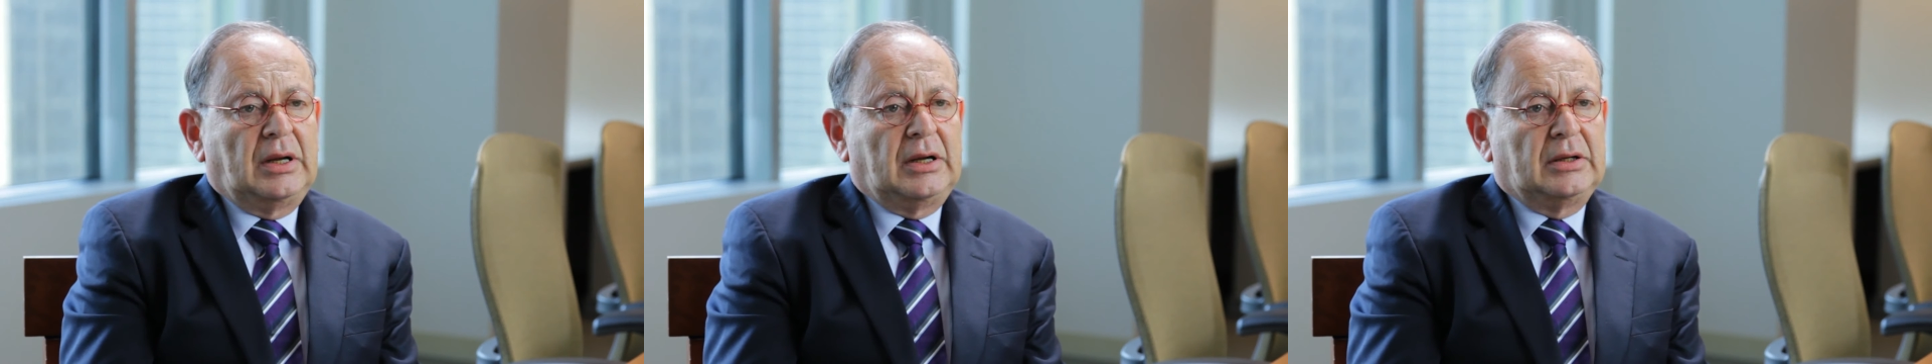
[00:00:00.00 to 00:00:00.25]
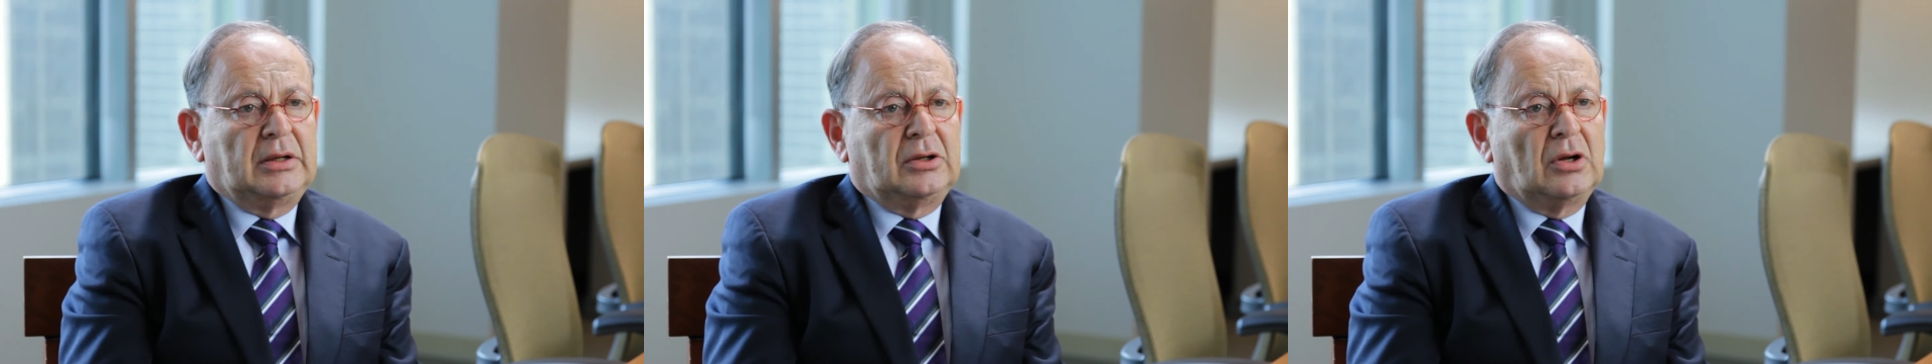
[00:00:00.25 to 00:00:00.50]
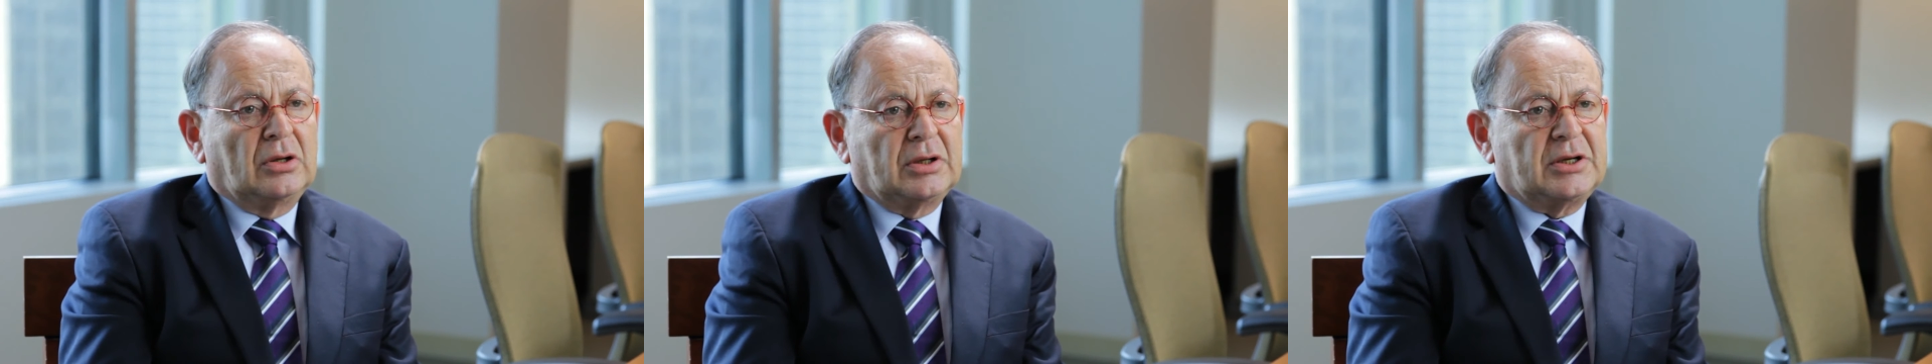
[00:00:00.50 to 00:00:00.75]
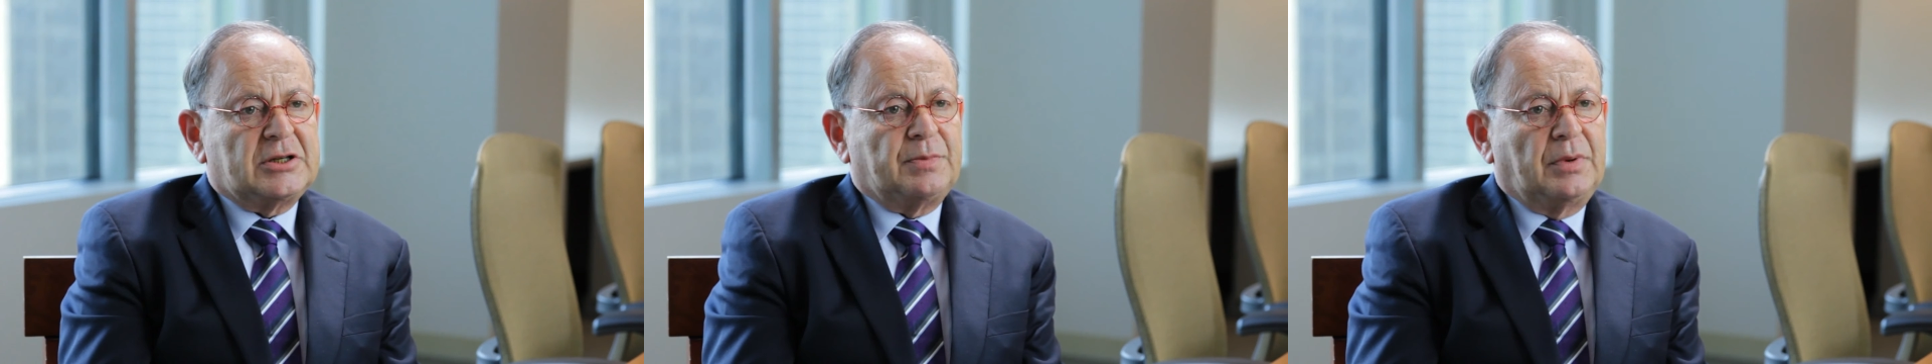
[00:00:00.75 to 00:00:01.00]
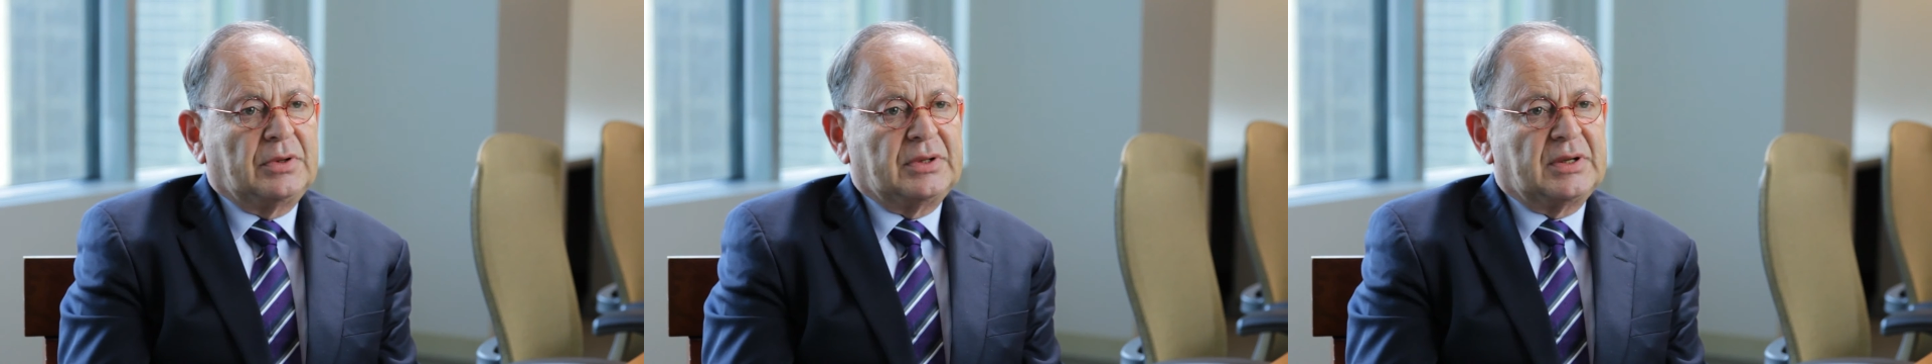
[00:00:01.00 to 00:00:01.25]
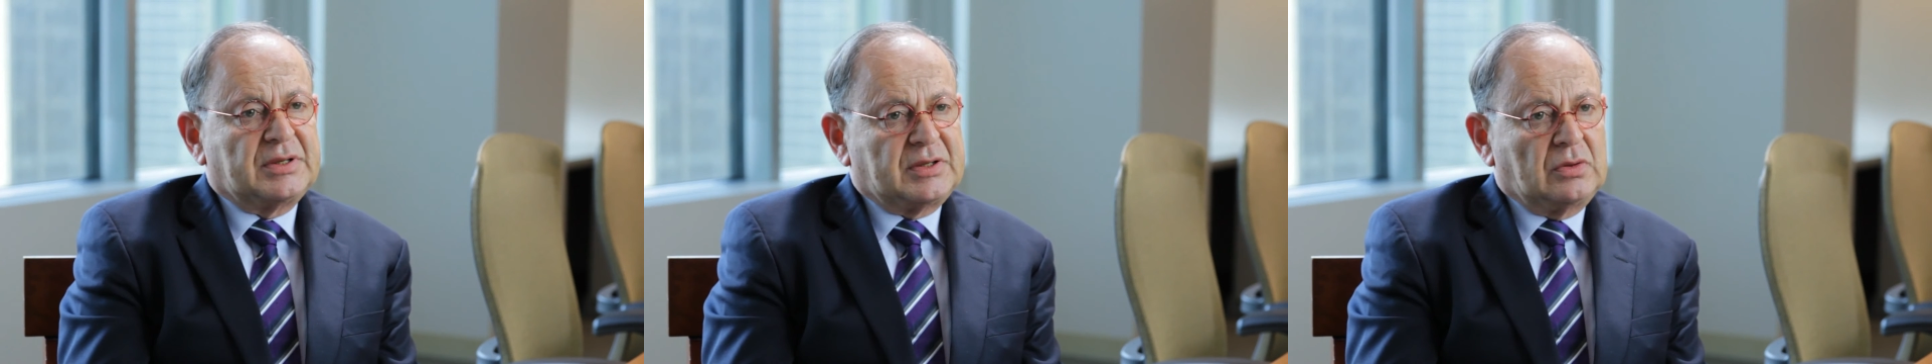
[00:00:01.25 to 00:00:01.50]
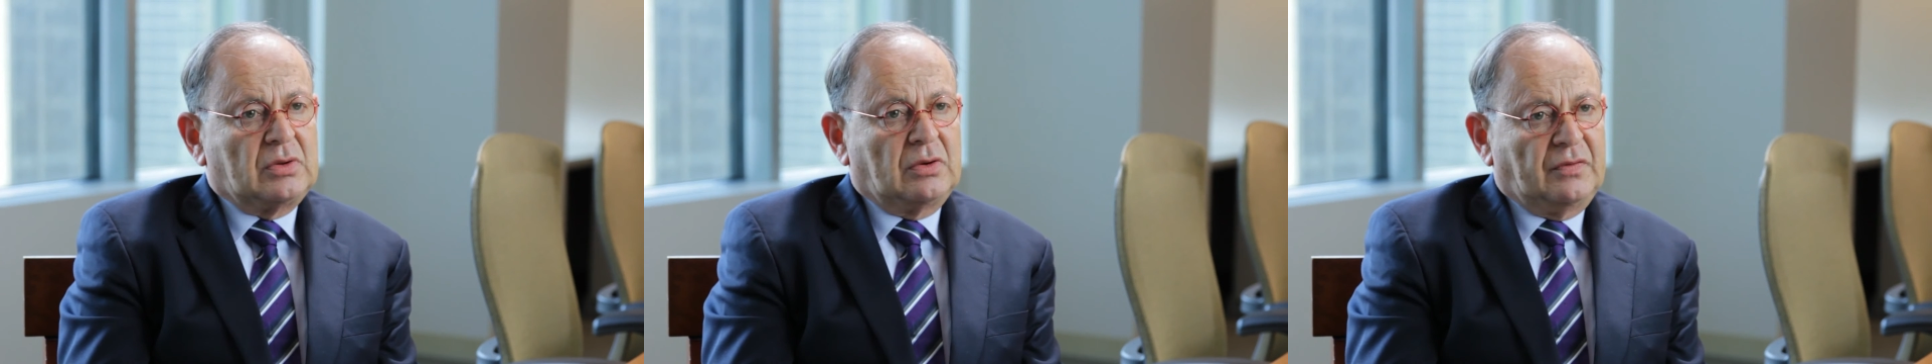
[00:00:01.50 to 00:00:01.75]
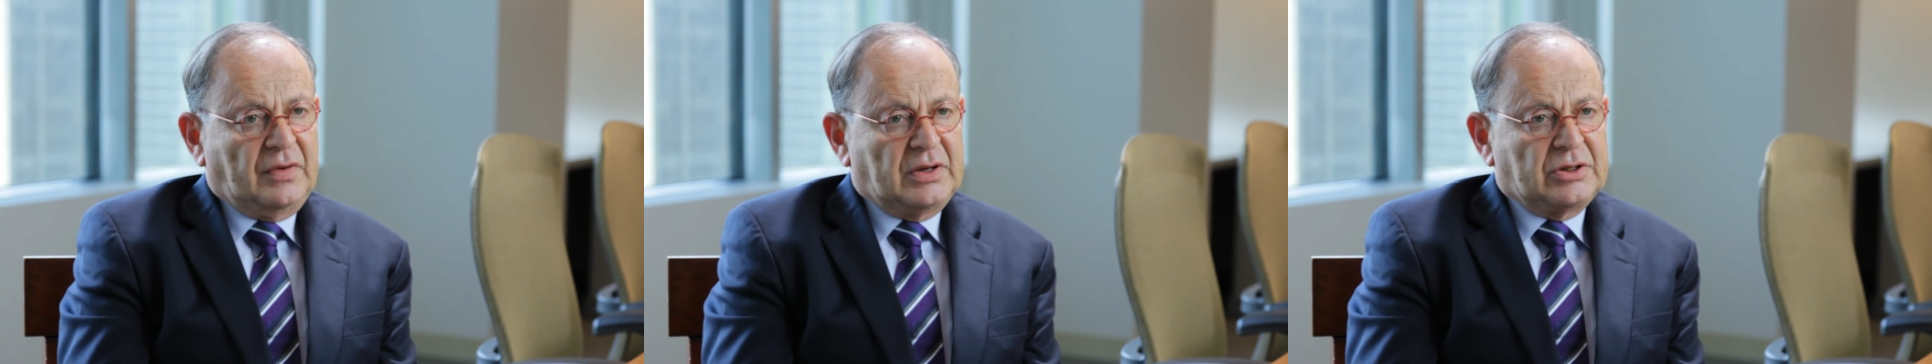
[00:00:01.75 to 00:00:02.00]
in non-responders to
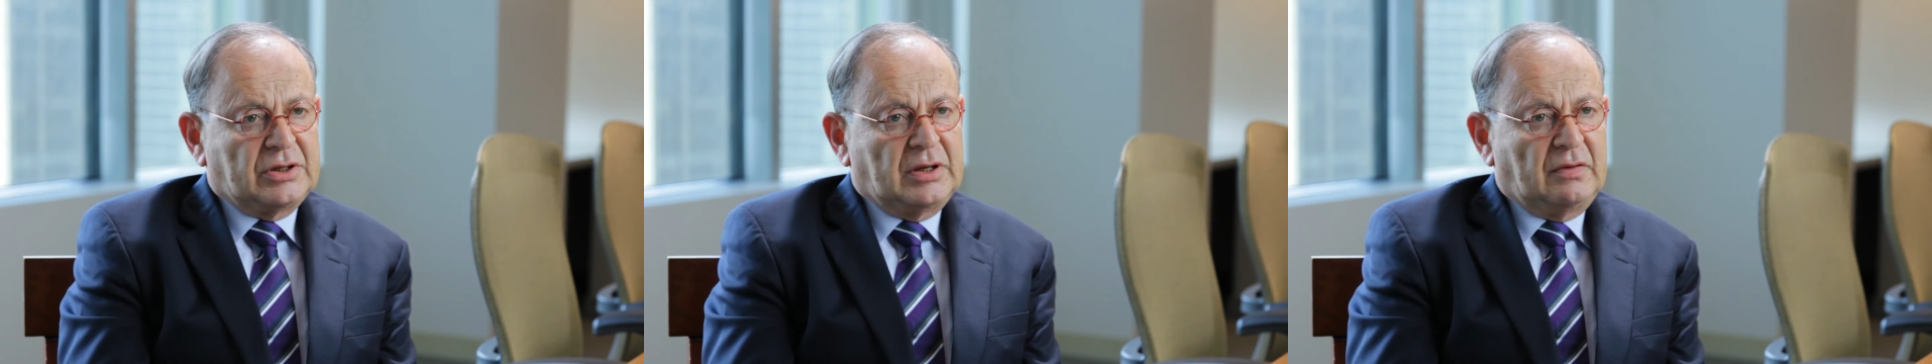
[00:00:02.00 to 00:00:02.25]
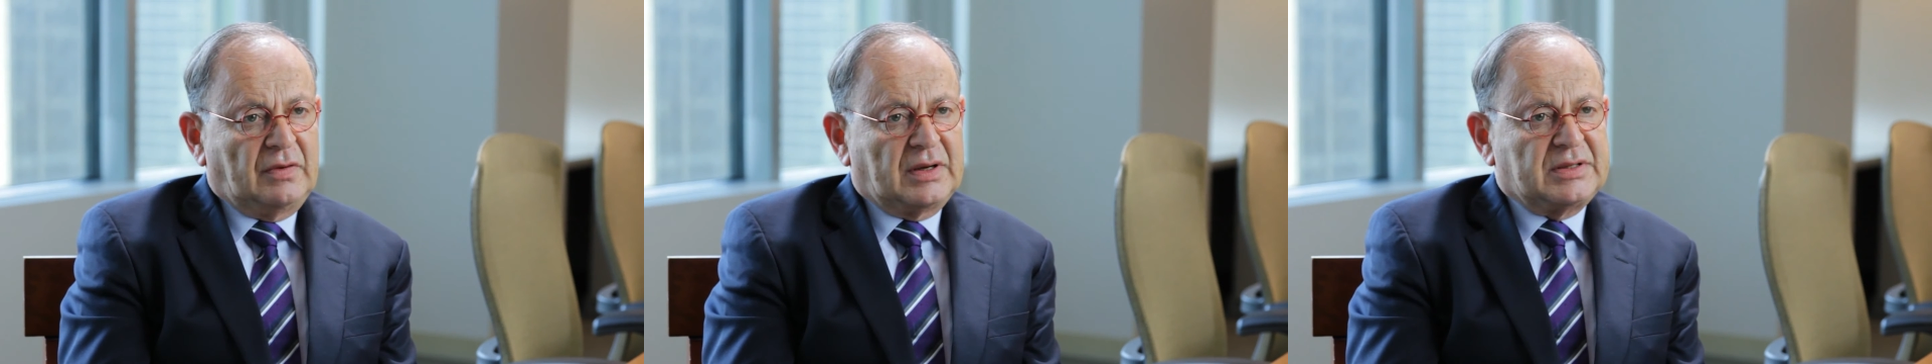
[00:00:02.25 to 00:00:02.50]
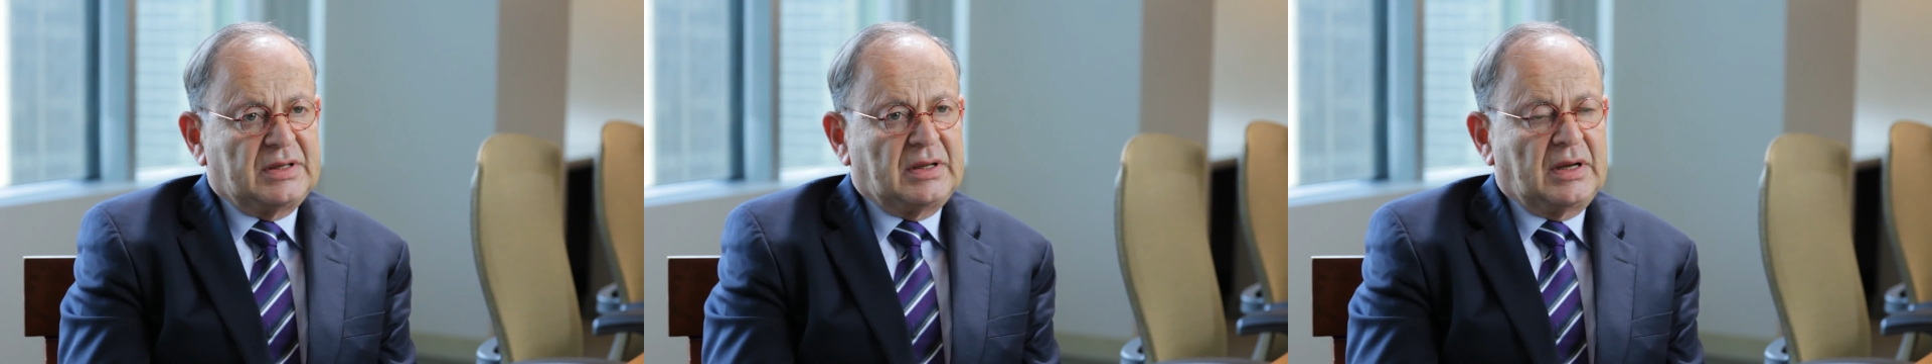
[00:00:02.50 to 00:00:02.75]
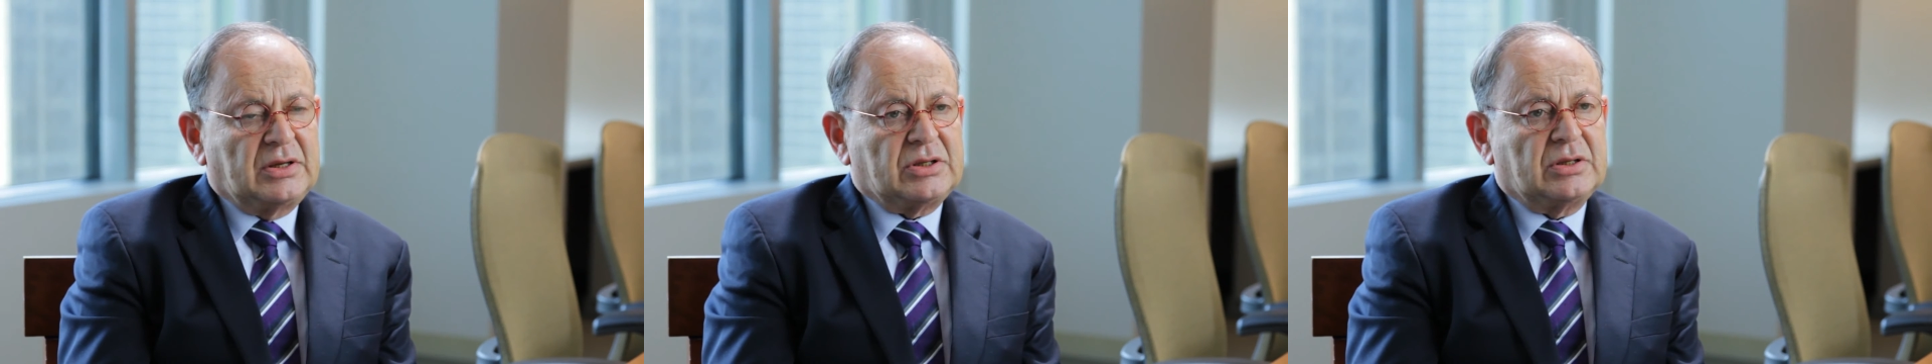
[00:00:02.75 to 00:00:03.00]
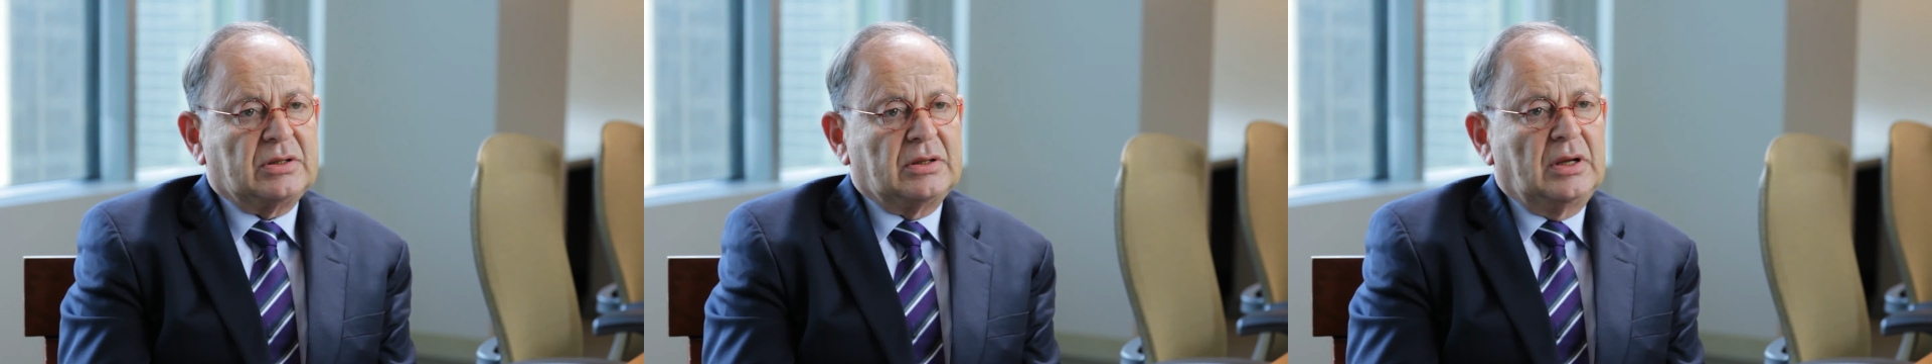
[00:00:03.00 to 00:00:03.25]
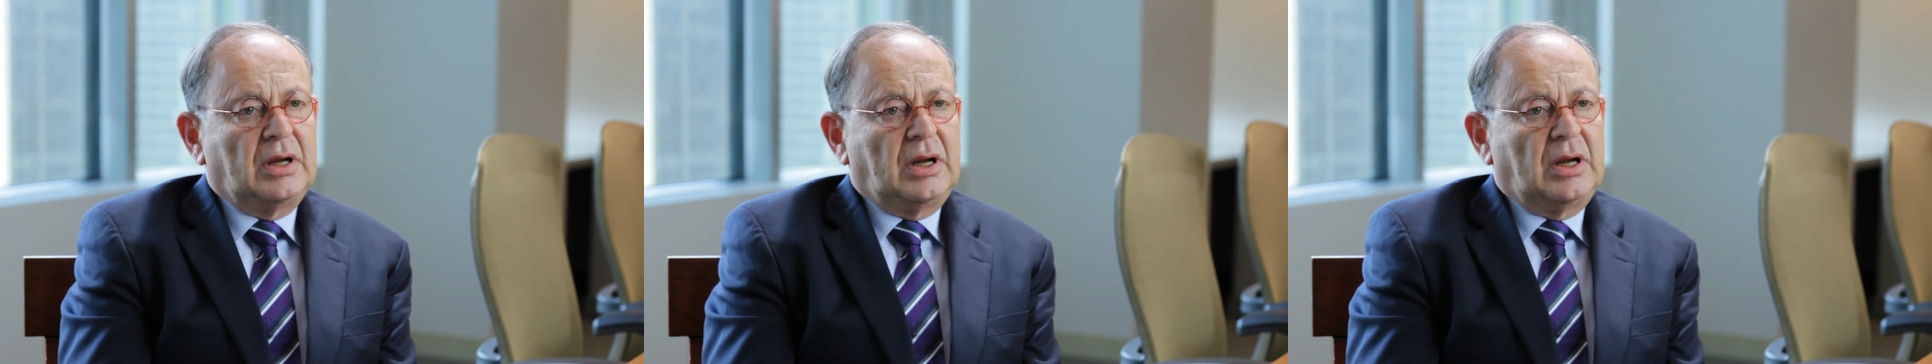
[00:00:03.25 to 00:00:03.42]
conventional vaccination,